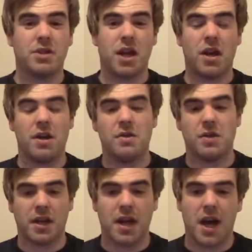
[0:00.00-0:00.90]
So you
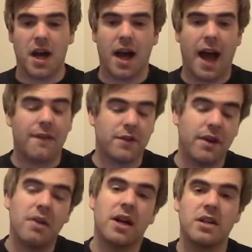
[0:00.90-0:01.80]
can have
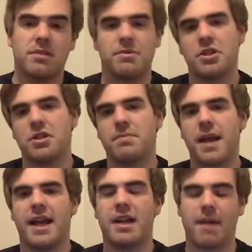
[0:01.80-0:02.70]
your own custom tunes
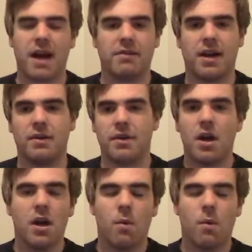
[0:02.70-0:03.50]
playing in the background,